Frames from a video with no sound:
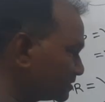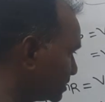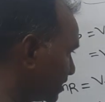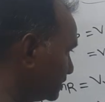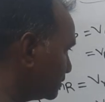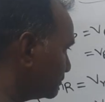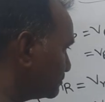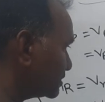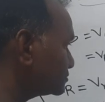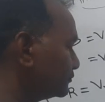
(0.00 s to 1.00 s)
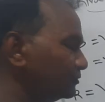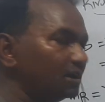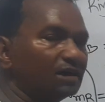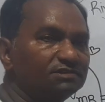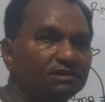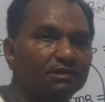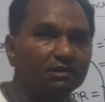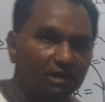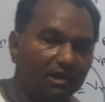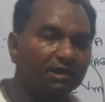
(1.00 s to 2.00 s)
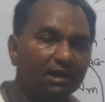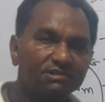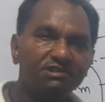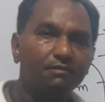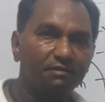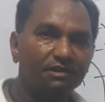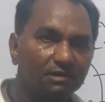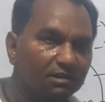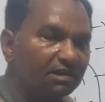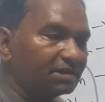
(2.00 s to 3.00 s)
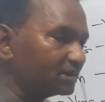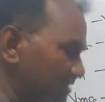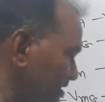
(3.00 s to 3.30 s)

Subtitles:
right, plus VRG. In SCV, it is